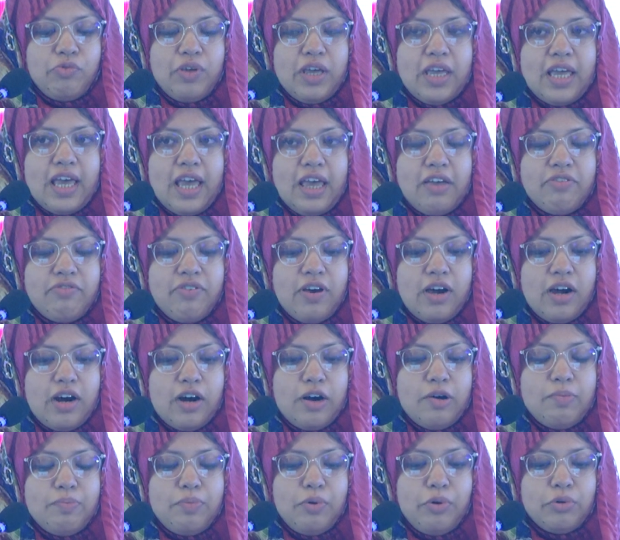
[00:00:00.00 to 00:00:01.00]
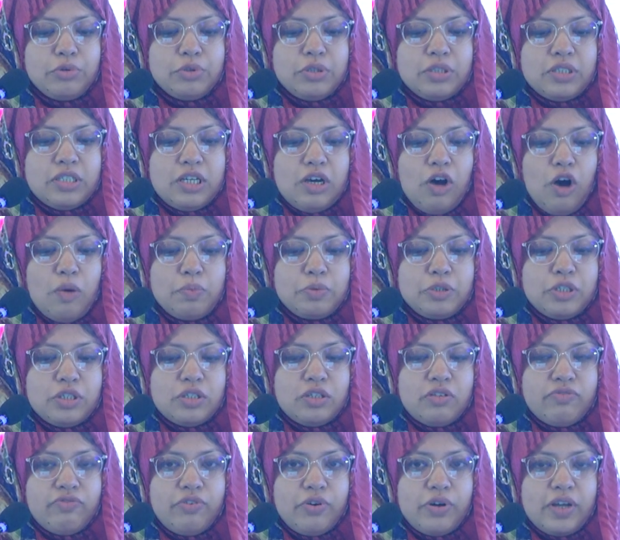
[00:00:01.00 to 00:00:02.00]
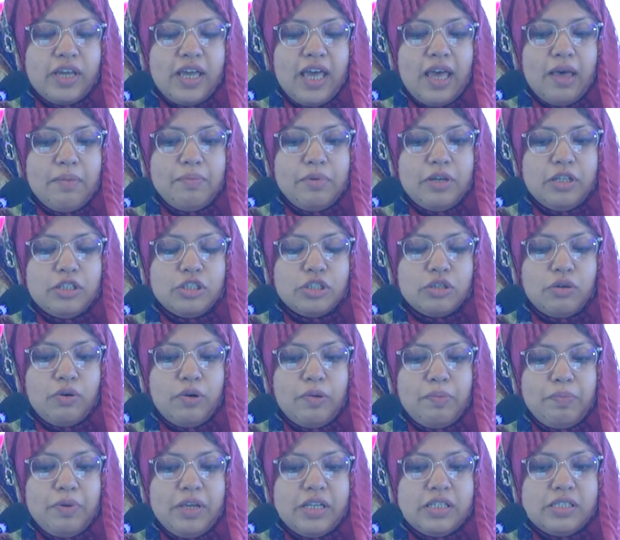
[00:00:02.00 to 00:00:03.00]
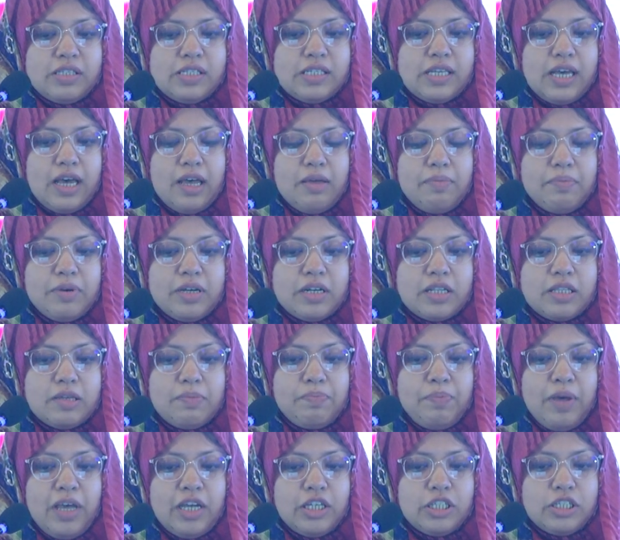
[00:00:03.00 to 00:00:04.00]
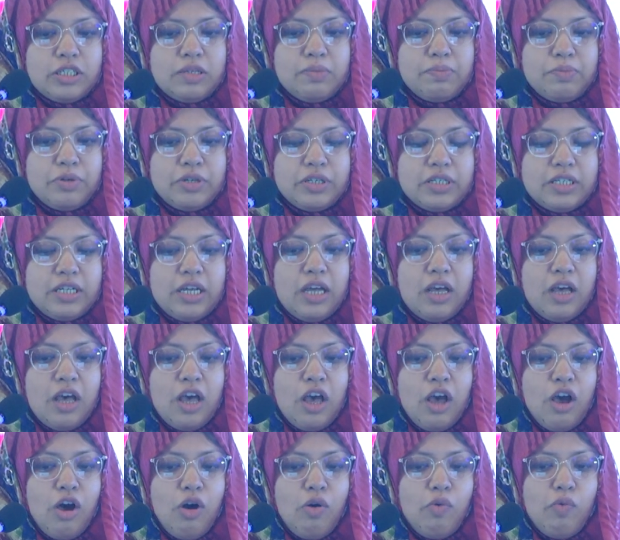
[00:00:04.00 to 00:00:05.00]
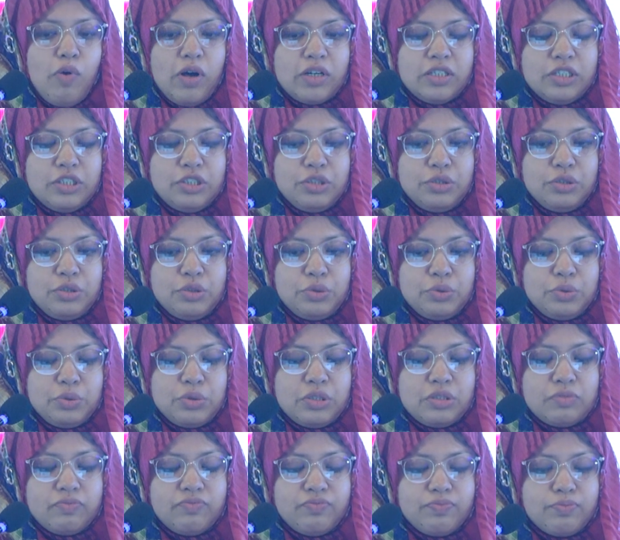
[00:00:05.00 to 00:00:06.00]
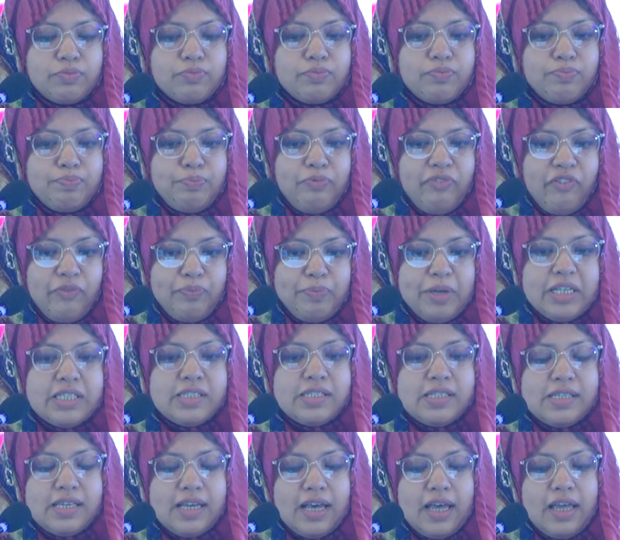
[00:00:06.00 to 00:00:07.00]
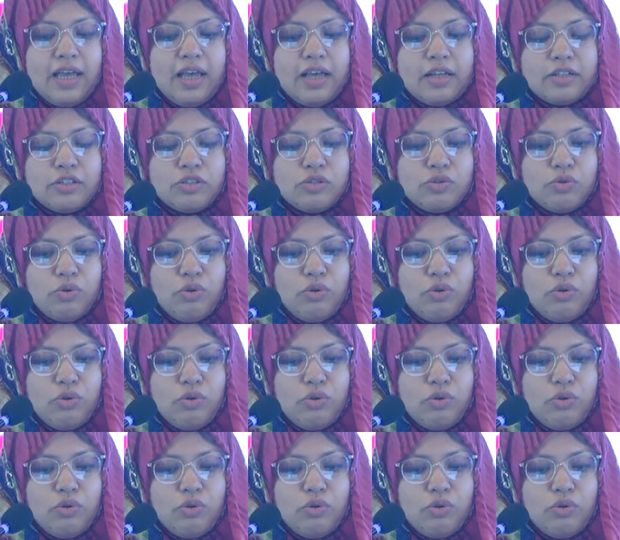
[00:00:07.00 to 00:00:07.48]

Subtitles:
gave her both the option of our cabbage or PCI, but the patient party wanted to do for PCI, and so